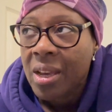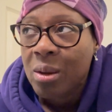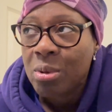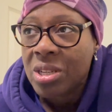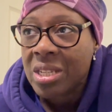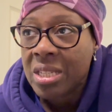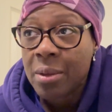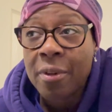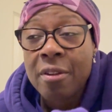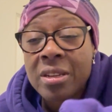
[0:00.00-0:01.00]
which is
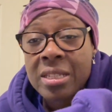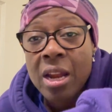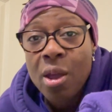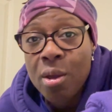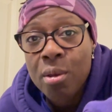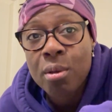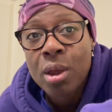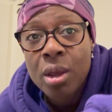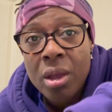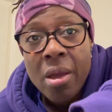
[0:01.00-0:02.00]
very slow,
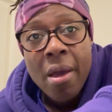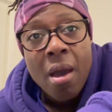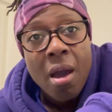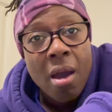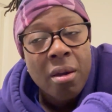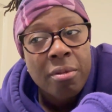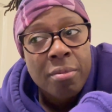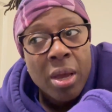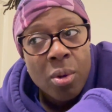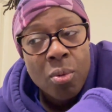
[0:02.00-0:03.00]

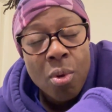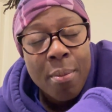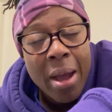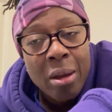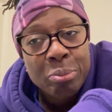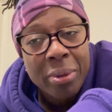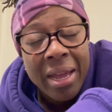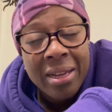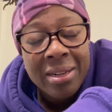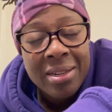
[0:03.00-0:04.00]
um, warm up
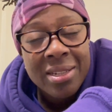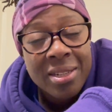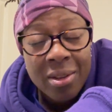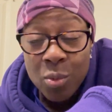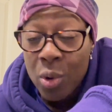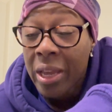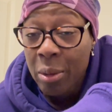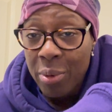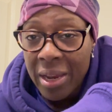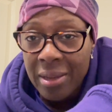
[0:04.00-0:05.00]
and
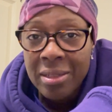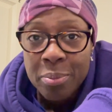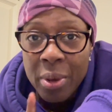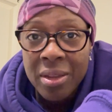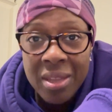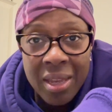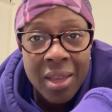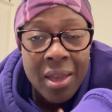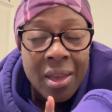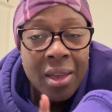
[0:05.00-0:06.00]
walking breaks, but
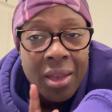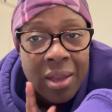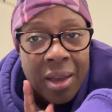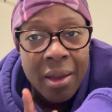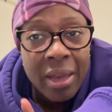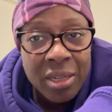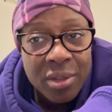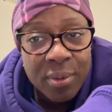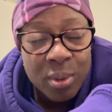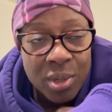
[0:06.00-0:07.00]
the uh,
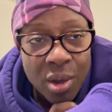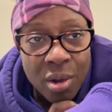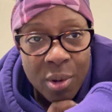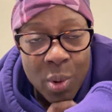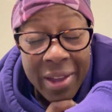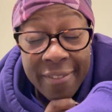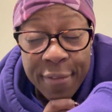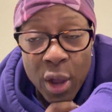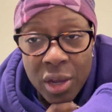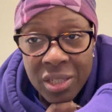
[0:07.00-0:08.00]
intervals are quite
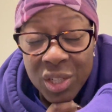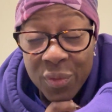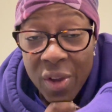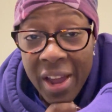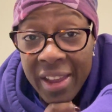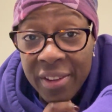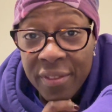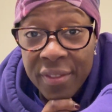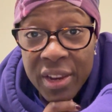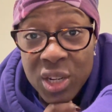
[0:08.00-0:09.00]
fast,
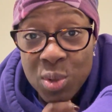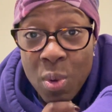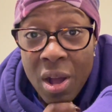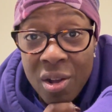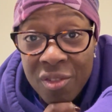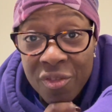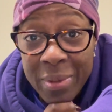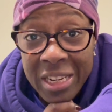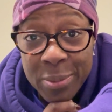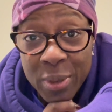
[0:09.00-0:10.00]
5, 12
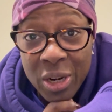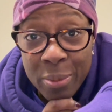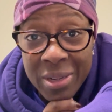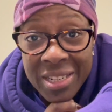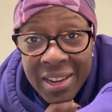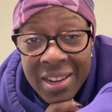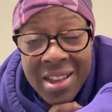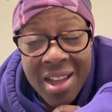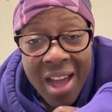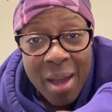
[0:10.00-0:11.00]
minutes per kilometre.
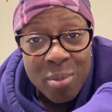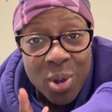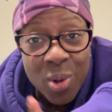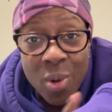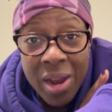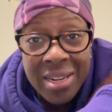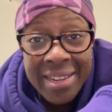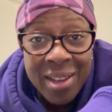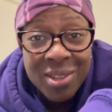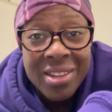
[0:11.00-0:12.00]
I'm not quite
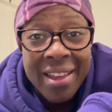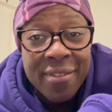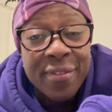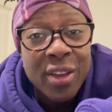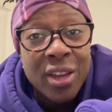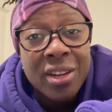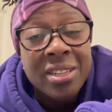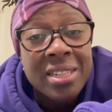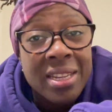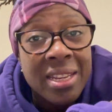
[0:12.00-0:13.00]
down to that
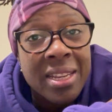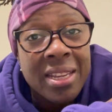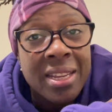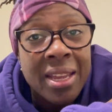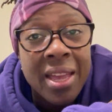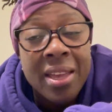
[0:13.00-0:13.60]
30